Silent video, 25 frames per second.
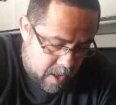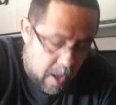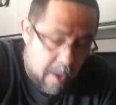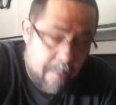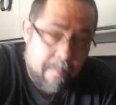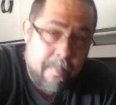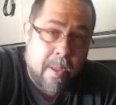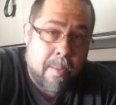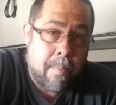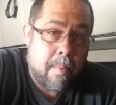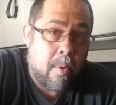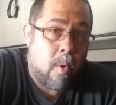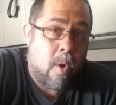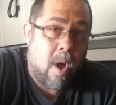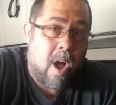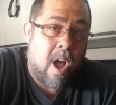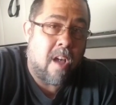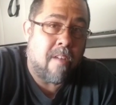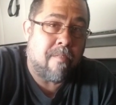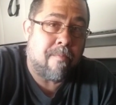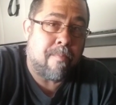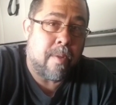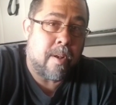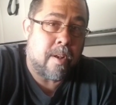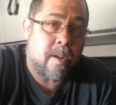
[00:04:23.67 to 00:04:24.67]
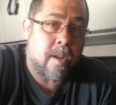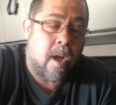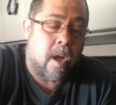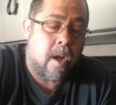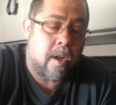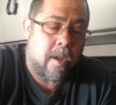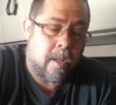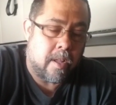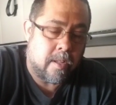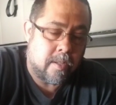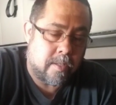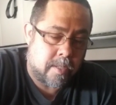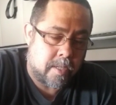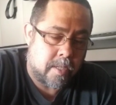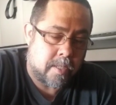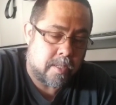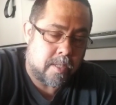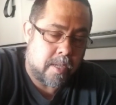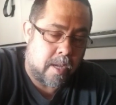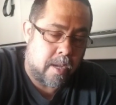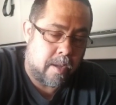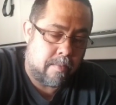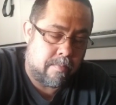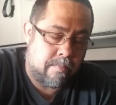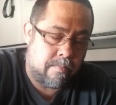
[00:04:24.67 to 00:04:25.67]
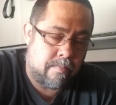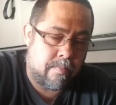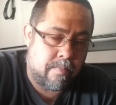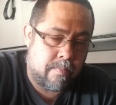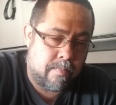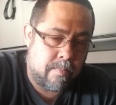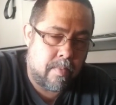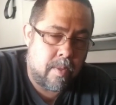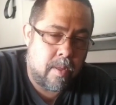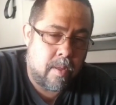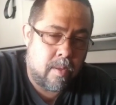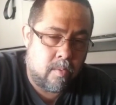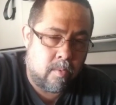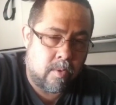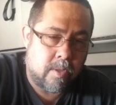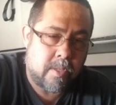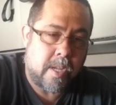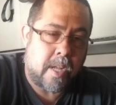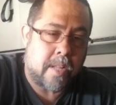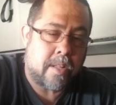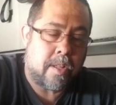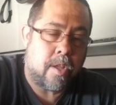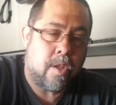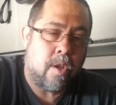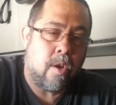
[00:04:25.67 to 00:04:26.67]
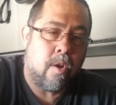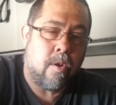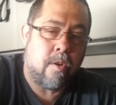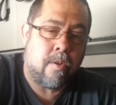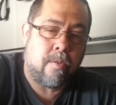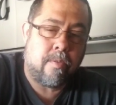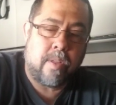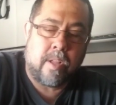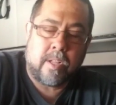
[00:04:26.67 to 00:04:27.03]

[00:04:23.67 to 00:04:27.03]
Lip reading: Me and my wife have been talking since I was at the yard.